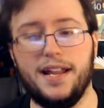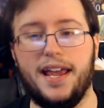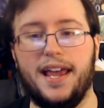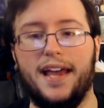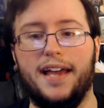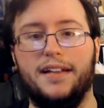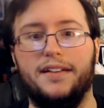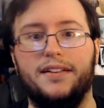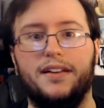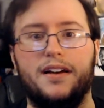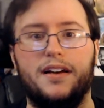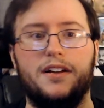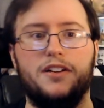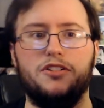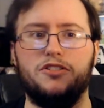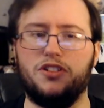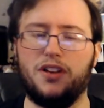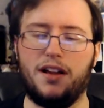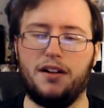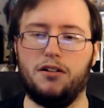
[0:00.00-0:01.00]
And uh,
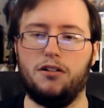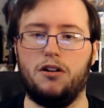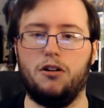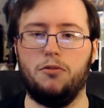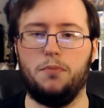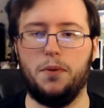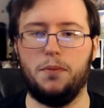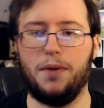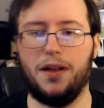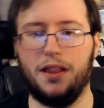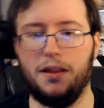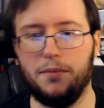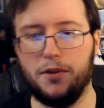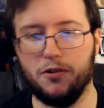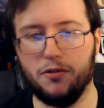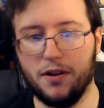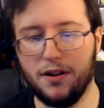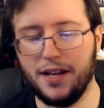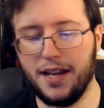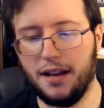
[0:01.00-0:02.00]
usually I don't open my limited
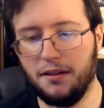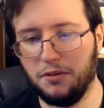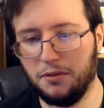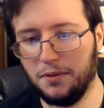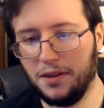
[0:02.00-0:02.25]
run games,